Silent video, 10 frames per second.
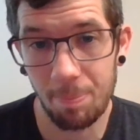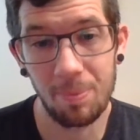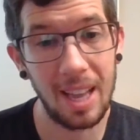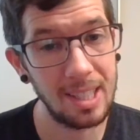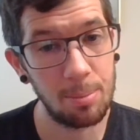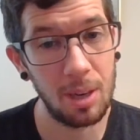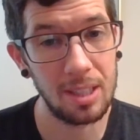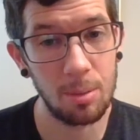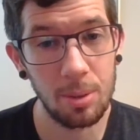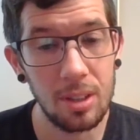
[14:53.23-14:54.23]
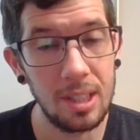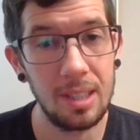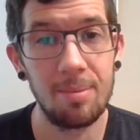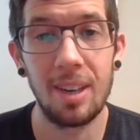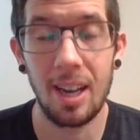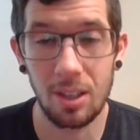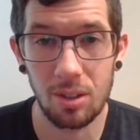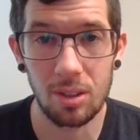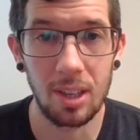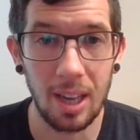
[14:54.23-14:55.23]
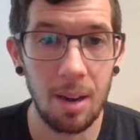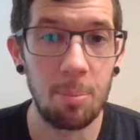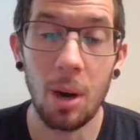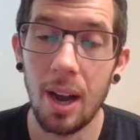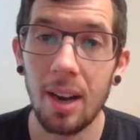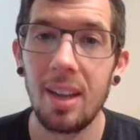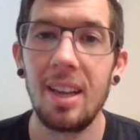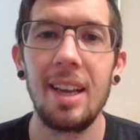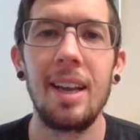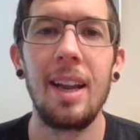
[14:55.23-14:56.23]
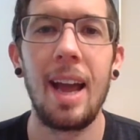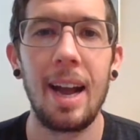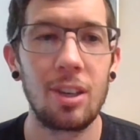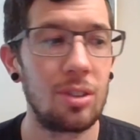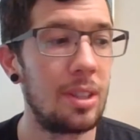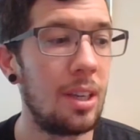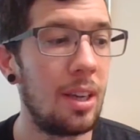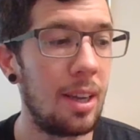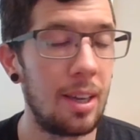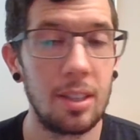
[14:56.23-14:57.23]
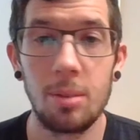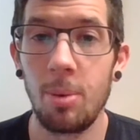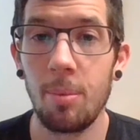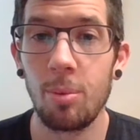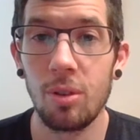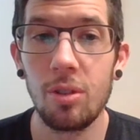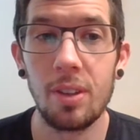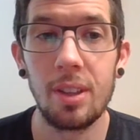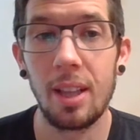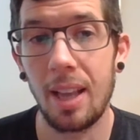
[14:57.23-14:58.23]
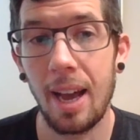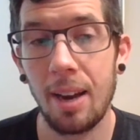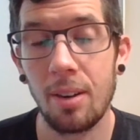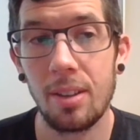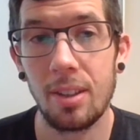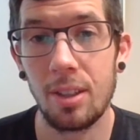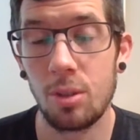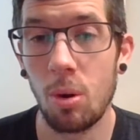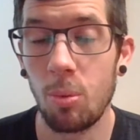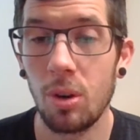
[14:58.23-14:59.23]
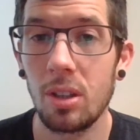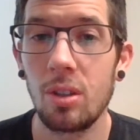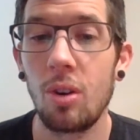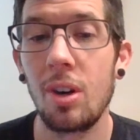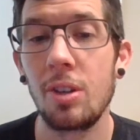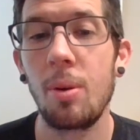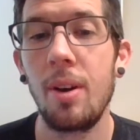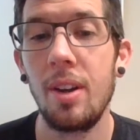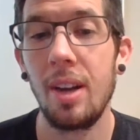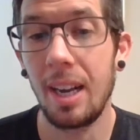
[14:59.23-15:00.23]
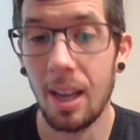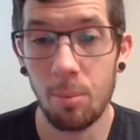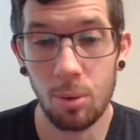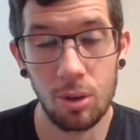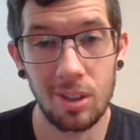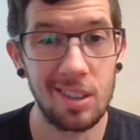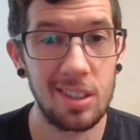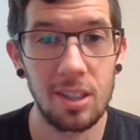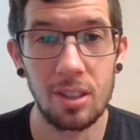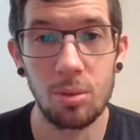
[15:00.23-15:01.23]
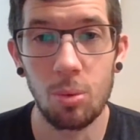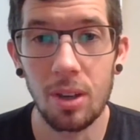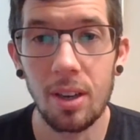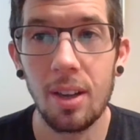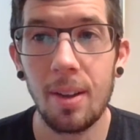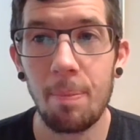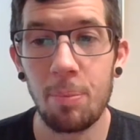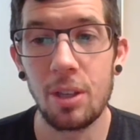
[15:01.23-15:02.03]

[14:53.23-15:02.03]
That's a possibility, anecdotal again, but it actually has been proven that is what works. Or else, again, pro organizations wouldn't be